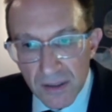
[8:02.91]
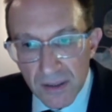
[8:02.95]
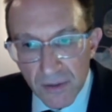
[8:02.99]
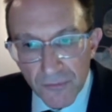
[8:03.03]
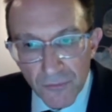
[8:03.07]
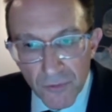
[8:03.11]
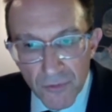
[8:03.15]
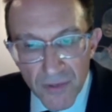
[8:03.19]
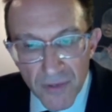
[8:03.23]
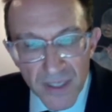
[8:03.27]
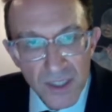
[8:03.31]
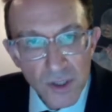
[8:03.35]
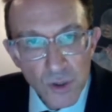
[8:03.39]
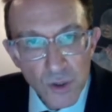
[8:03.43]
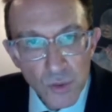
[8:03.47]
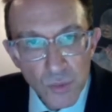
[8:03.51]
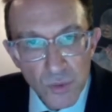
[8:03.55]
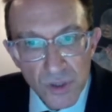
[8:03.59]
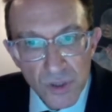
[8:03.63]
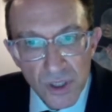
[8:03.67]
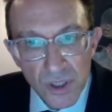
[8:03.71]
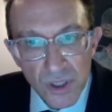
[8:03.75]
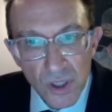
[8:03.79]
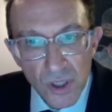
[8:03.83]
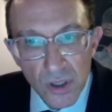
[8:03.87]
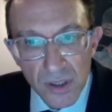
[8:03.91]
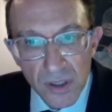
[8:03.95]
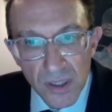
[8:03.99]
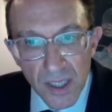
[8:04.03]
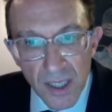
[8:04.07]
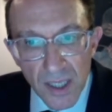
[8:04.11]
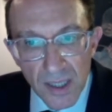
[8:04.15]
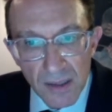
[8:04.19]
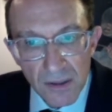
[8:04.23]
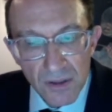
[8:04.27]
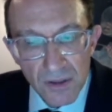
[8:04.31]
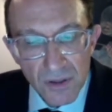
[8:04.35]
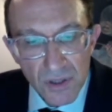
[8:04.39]
Ferenc, who was a
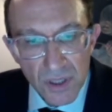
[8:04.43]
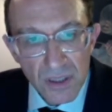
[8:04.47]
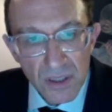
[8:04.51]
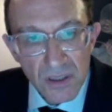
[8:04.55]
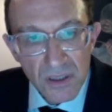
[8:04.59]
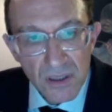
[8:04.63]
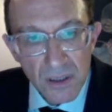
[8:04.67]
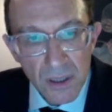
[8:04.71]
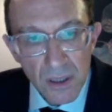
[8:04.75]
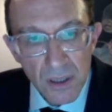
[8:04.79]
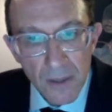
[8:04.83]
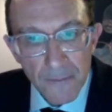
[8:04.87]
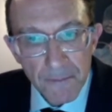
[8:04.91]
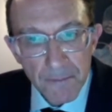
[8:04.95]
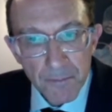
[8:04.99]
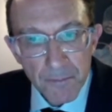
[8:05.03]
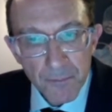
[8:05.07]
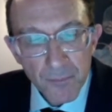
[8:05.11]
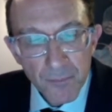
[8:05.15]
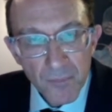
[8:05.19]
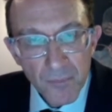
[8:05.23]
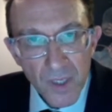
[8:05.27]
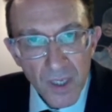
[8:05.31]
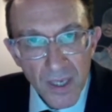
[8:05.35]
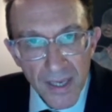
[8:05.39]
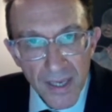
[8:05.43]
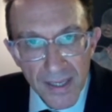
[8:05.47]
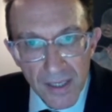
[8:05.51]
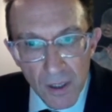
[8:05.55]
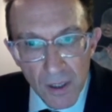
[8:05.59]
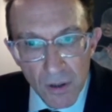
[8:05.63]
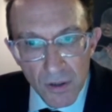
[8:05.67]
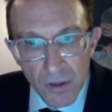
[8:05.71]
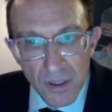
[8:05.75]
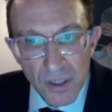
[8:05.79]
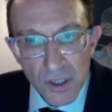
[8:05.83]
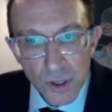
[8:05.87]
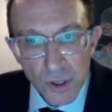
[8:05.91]
cardiologist at our
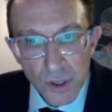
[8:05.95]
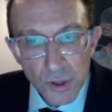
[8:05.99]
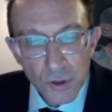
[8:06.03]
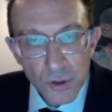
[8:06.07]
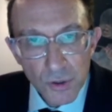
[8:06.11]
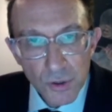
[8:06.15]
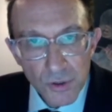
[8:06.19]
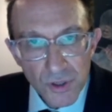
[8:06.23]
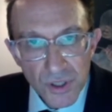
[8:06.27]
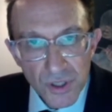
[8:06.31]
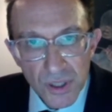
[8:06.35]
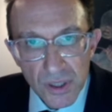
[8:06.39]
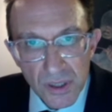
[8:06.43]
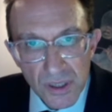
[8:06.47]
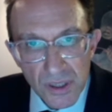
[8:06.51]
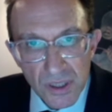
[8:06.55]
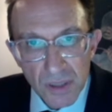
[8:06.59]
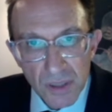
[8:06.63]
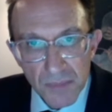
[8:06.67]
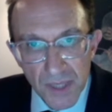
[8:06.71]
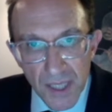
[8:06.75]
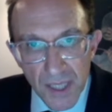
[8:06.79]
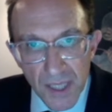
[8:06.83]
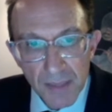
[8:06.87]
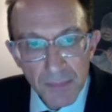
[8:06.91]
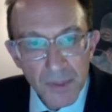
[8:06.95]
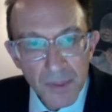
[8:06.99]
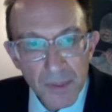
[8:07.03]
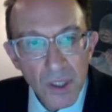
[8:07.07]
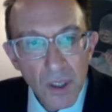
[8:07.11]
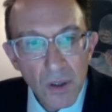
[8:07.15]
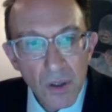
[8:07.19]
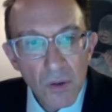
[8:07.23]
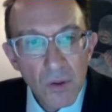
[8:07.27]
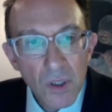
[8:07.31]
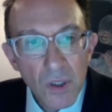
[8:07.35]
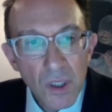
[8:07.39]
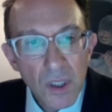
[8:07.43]
institution some time
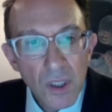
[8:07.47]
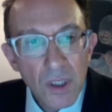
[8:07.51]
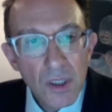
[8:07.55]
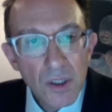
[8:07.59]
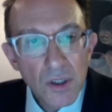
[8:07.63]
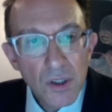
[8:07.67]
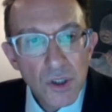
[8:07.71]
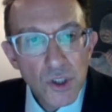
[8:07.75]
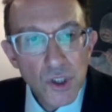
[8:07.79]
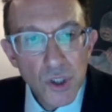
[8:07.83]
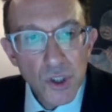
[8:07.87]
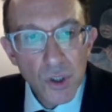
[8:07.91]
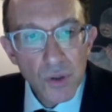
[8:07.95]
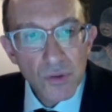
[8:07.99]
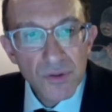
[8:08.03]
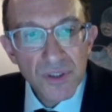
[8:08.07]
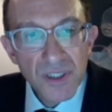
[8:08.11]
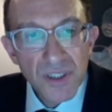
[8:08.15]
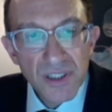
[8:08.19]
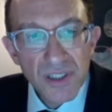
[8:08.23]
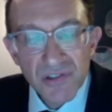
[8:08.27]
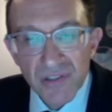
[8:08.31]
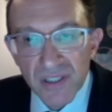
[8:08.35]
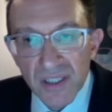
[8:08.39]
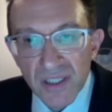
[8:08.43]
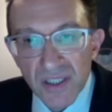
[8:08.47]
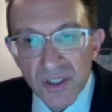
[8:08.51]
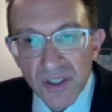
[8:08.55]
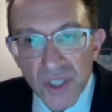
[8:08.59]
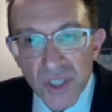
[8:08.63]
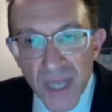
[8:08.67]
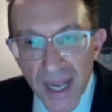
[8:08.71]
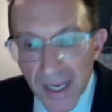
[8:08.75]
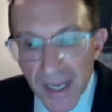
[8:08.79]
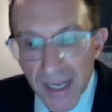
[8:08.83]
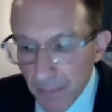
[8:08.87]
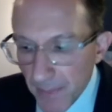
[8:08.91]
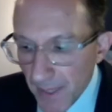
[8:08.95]
ago, showed this in a
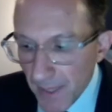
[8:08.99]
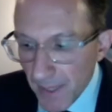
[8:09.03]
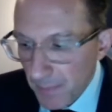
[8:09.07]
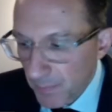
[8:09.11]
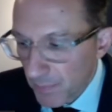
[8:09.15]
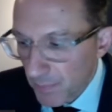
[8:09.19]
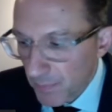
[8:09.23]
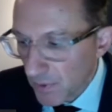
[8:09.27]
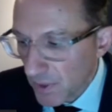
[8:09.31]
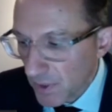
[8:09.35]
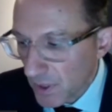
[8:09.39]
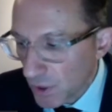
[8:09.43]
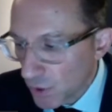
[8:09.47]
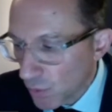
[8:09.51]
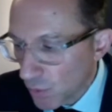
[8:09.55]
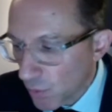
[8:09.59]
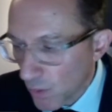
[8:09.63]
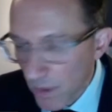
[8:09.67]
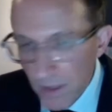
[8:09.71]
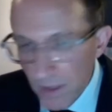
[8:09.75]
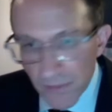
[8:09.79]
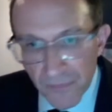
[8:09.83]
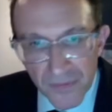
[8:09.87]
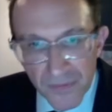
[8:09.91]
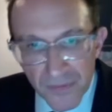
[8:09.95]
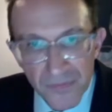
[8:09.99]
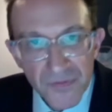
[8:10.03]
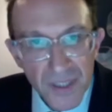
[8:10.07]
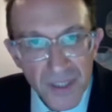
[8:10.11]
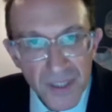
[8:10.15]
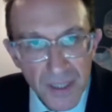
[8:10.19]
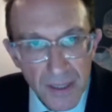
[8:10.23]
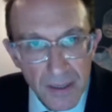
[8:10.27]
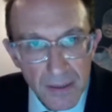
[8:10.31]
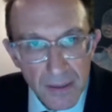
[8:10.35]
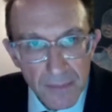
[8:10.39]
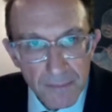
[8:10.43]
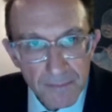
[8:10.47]
JACC paper in
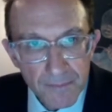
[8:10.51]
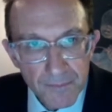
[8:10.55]
2015.